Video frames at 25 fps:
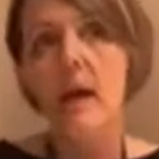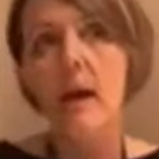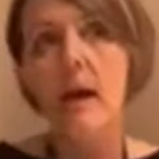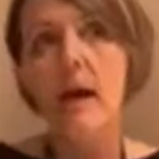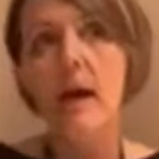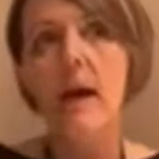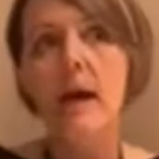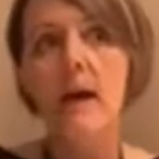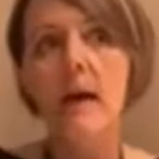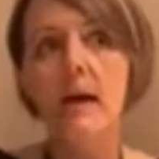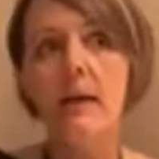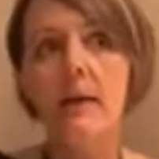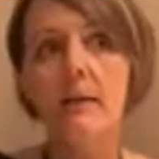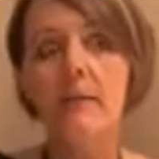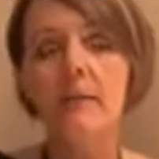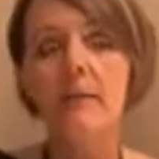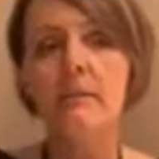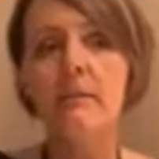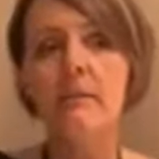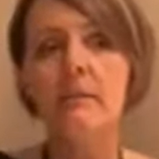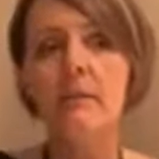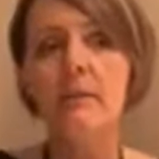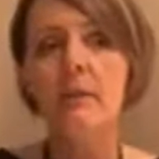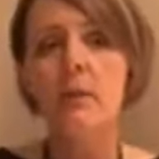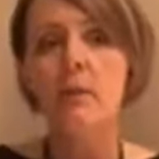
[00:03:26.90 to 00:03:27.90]

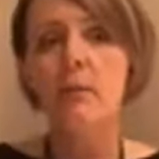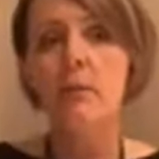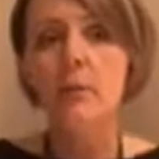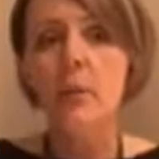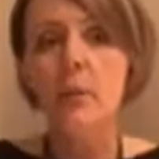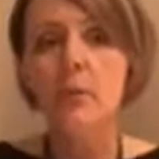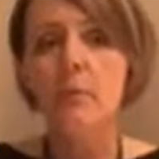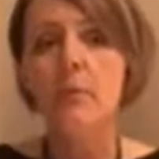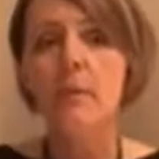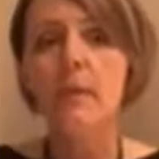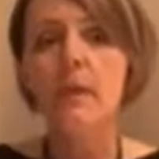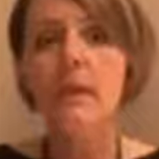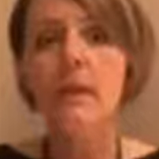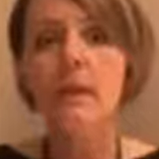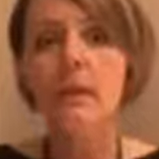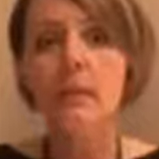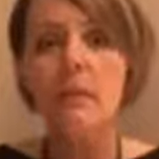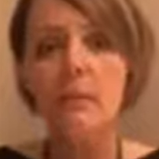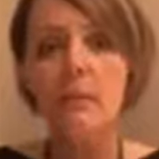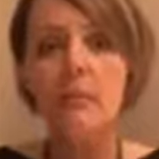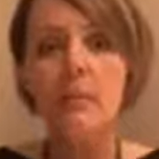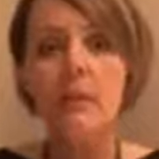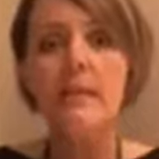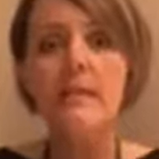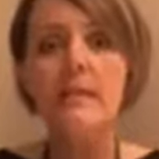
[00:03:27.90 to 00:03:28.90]
And for me,
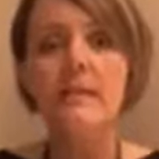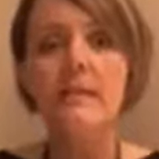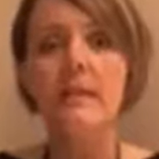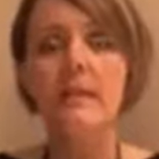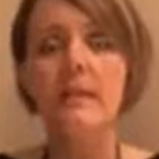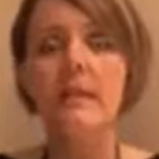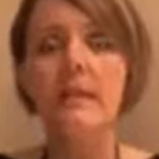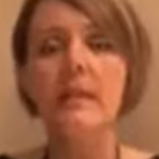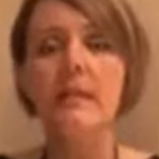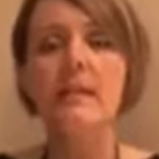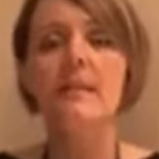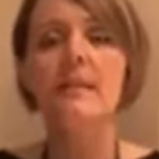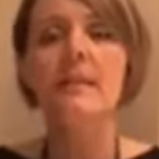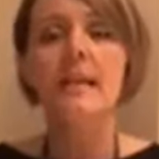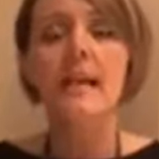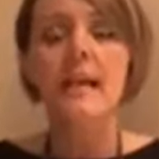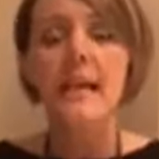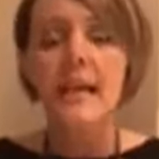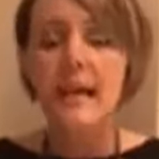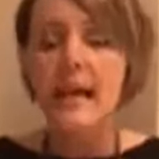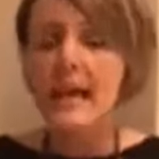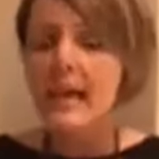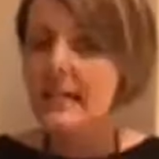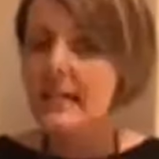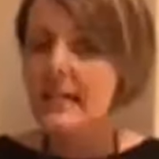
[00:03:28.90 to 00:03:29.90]
the basic thing is
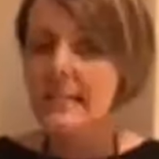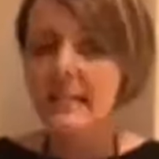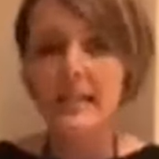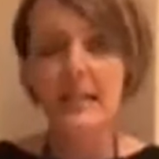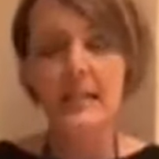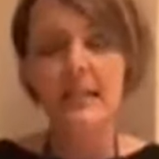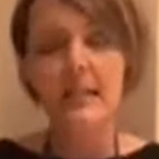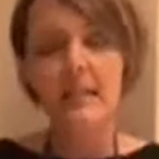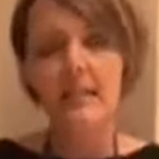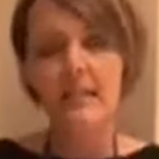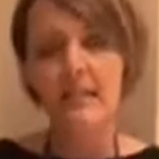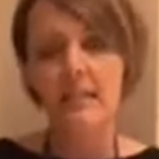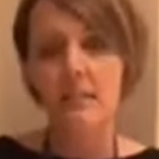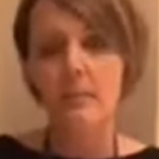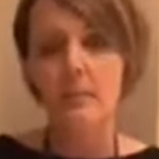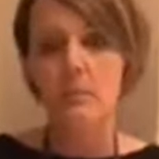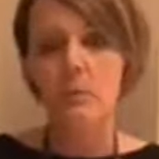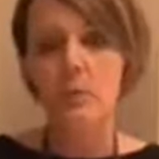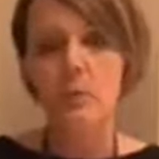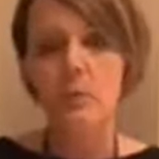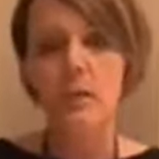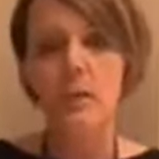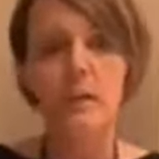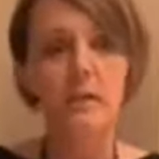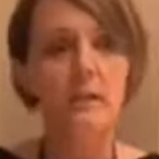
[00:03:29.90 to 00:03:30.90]
exactly the same today.